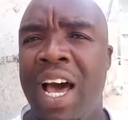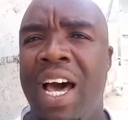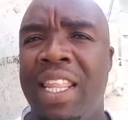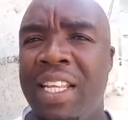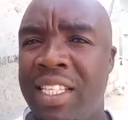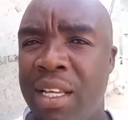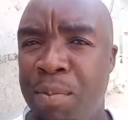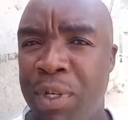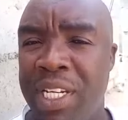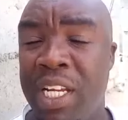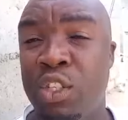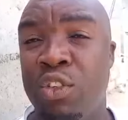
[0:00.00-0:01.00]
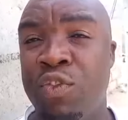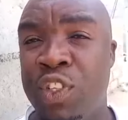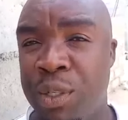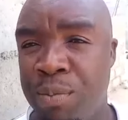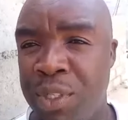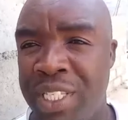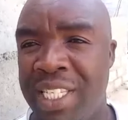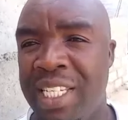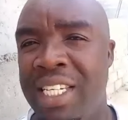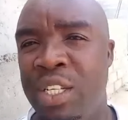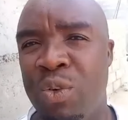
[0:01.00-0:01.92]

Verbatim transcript: the supporters of Triple C.